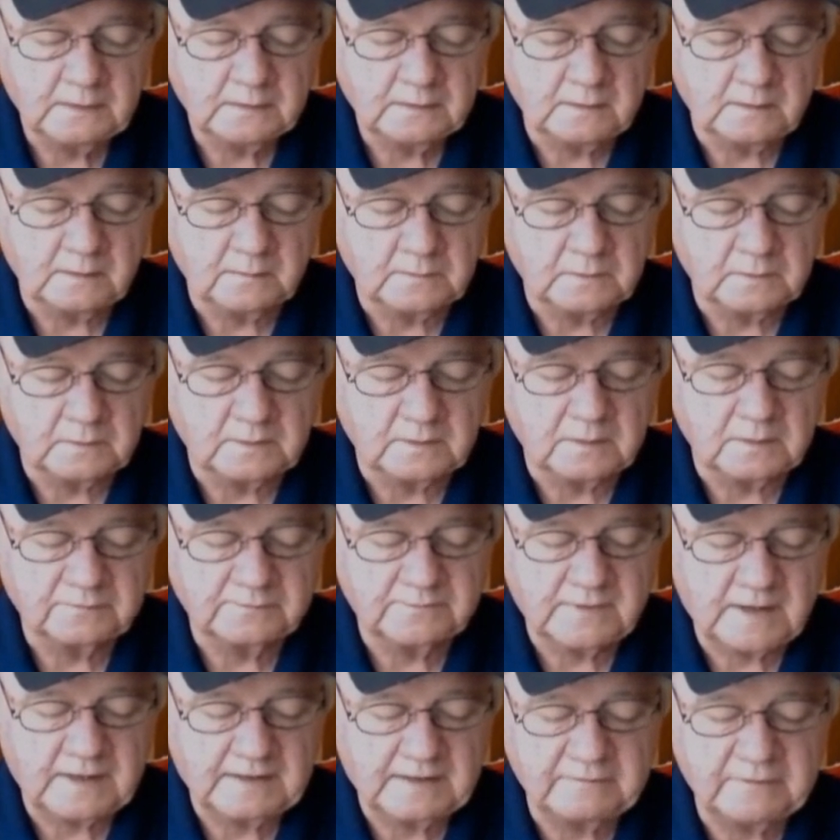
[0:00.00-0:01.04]
Number
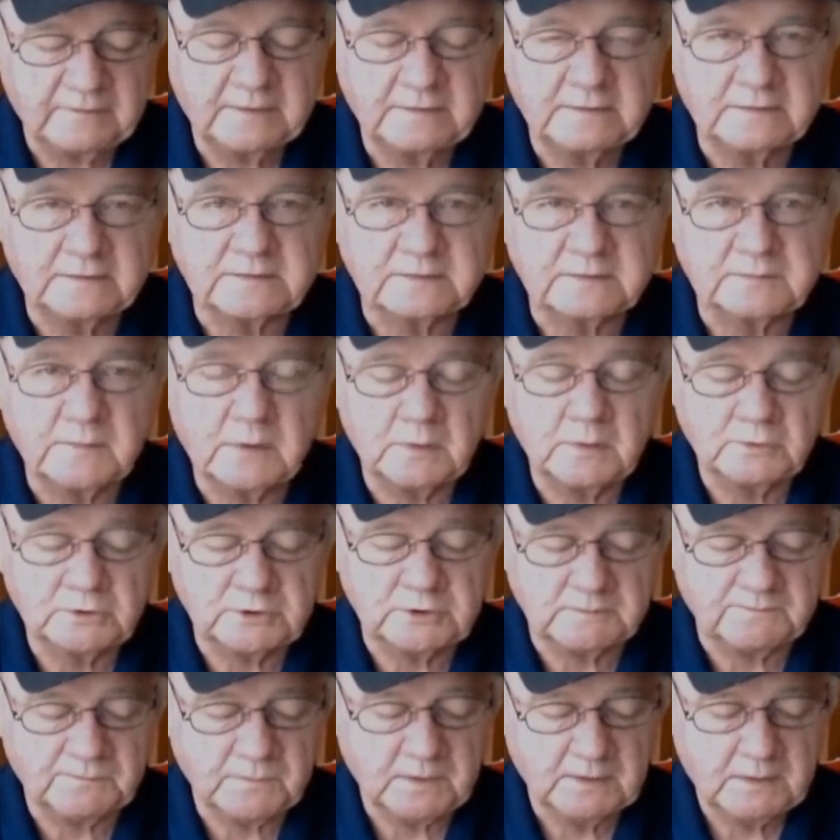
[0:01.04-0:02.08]
5, Endless
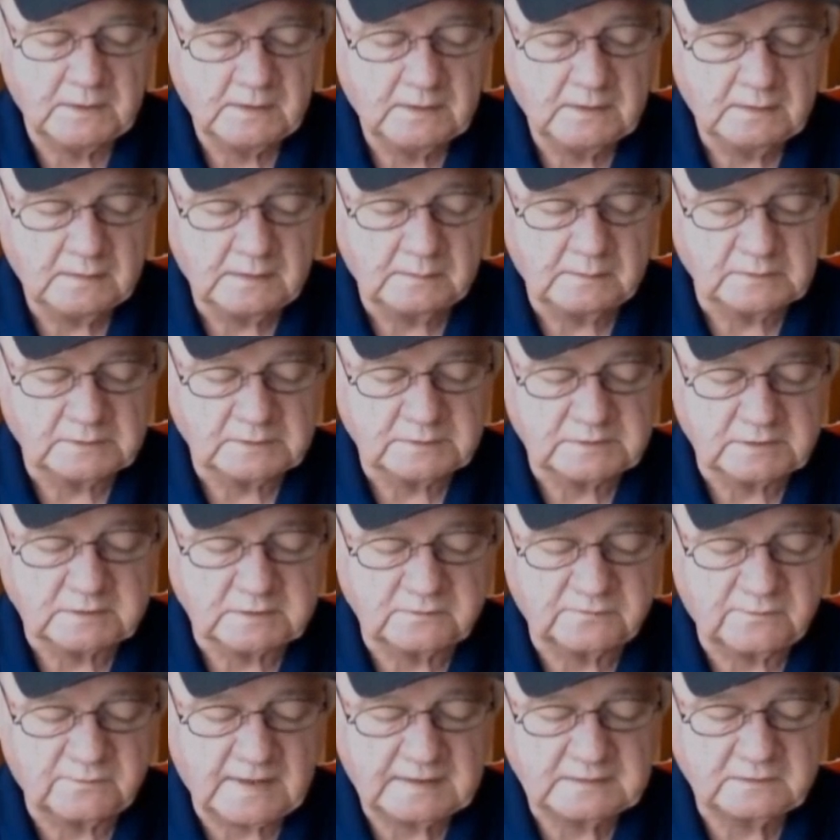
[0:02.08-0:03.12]
Motion. Number
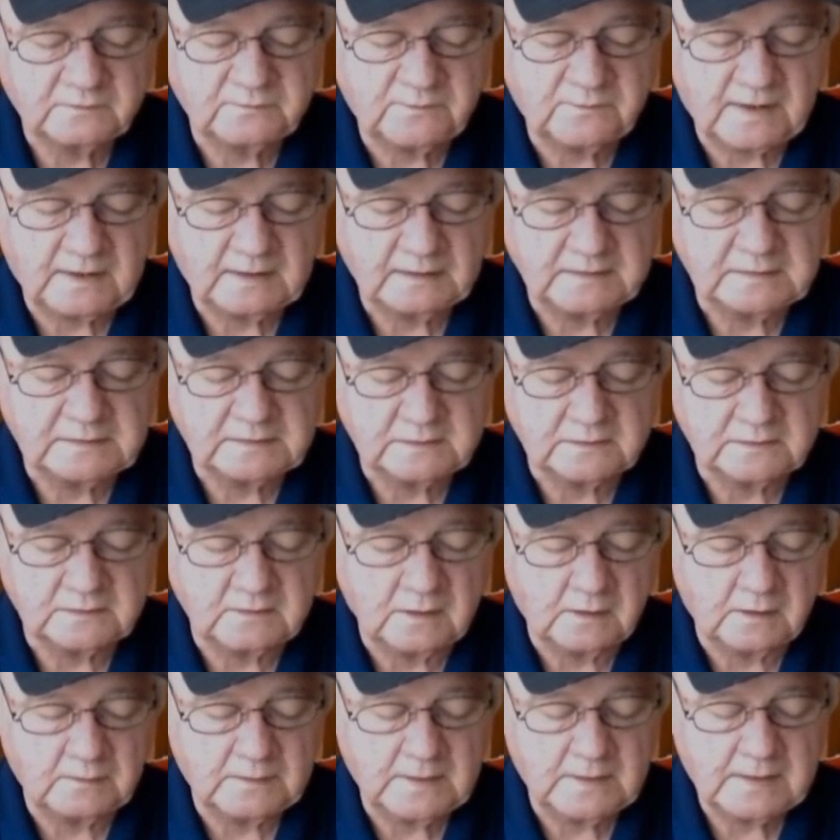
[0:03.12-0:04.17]
6, Fox Valley
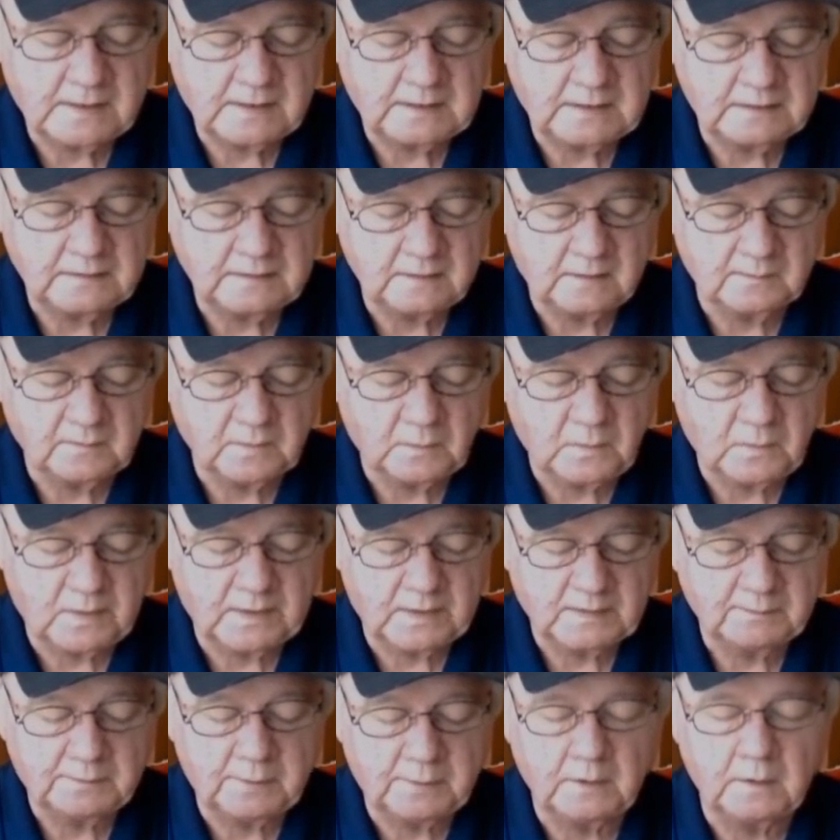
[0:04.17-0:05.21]
Sedona. And number
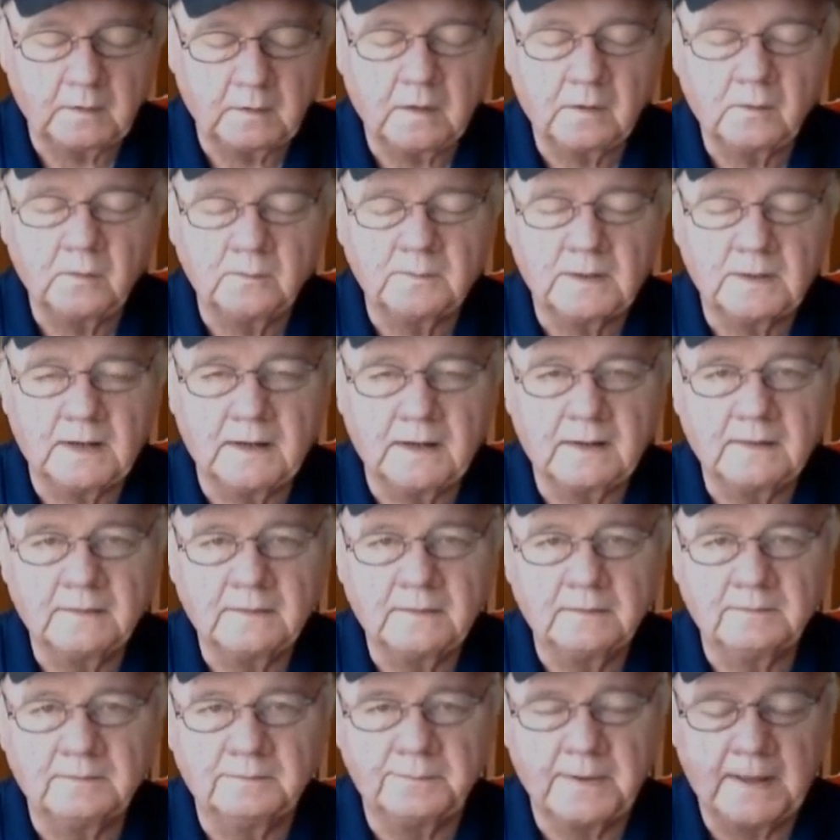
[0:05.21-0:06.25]
1, Paloma
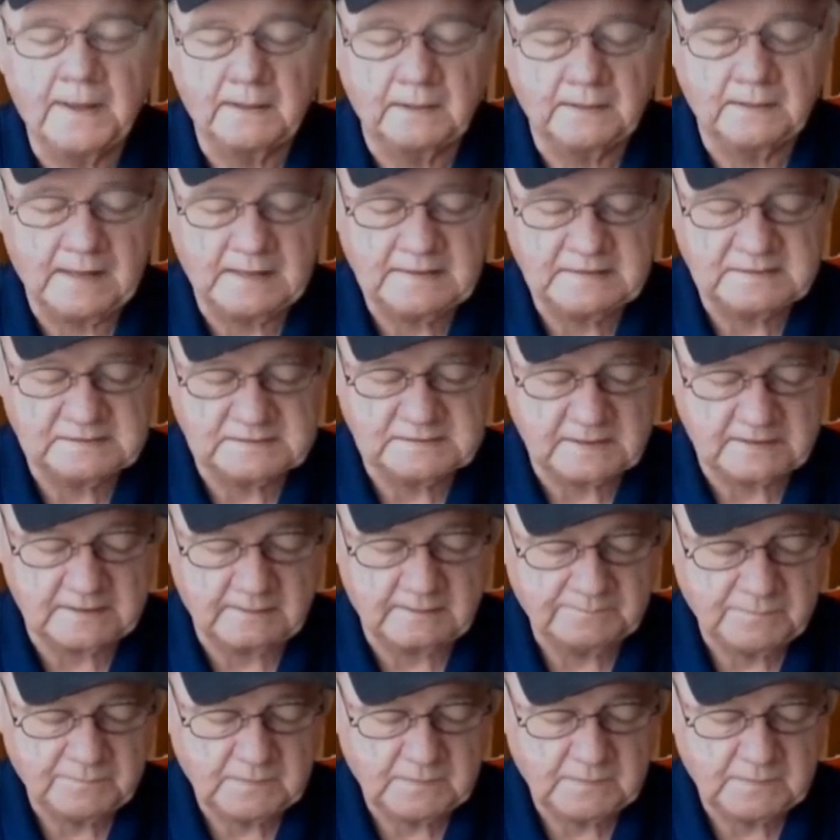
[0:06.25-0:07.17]
Belleza.